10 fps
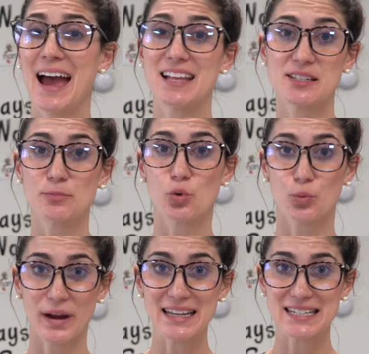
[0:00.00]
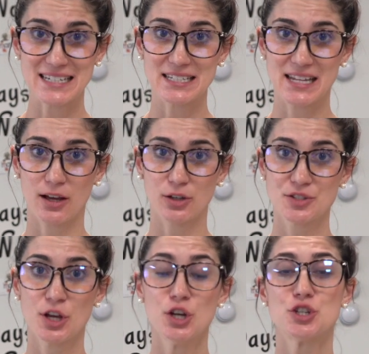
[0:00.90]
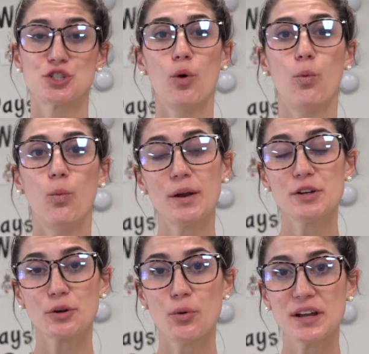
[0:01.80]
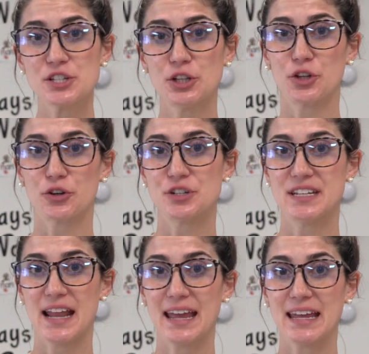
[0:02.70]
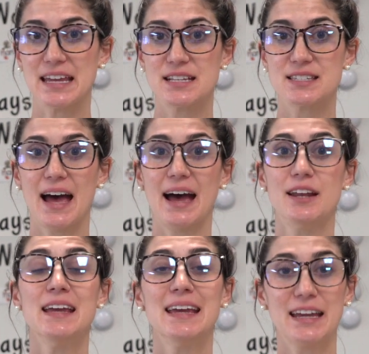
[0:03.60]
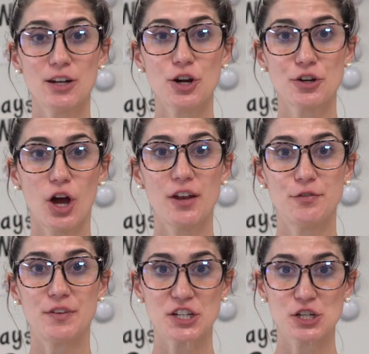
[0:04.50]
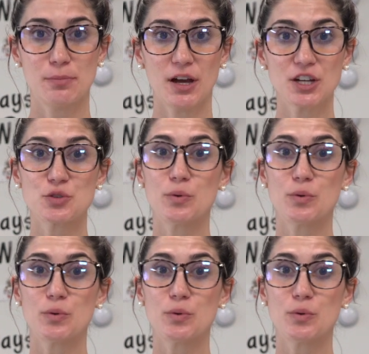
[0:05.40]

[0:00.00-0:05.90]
and some great details. So what you're going to learn today is that in our nonfiction books,